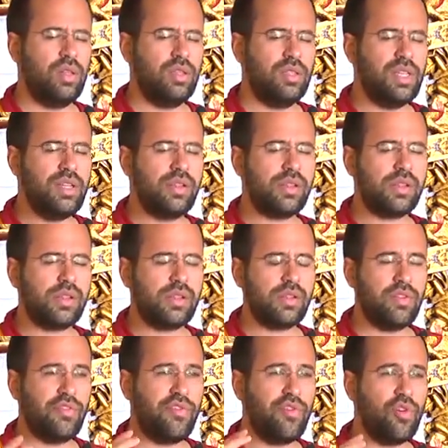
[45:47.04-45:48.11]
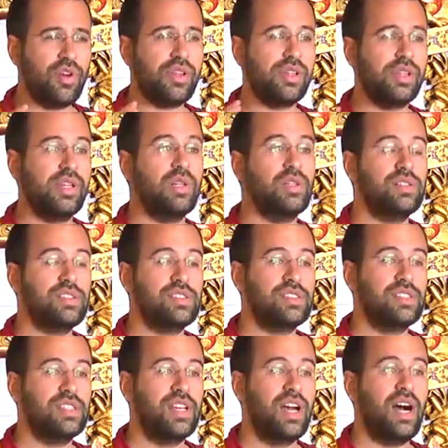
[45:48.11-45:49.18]
these 4 seals
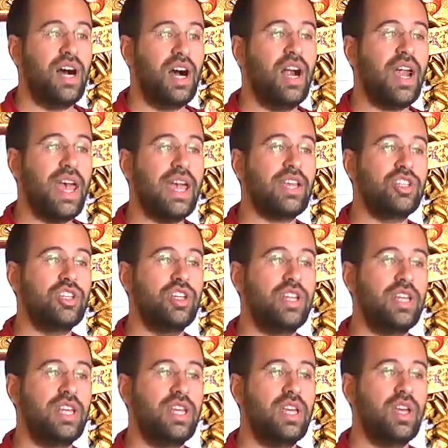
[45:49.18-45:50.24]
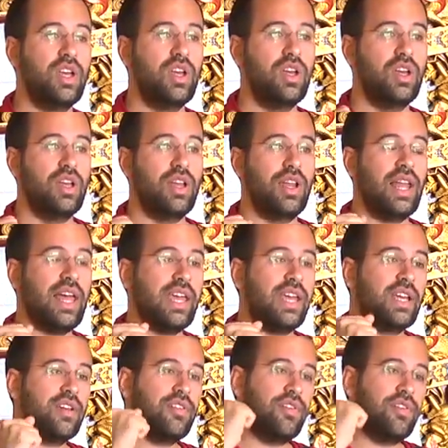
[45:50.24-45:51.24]
are actually like,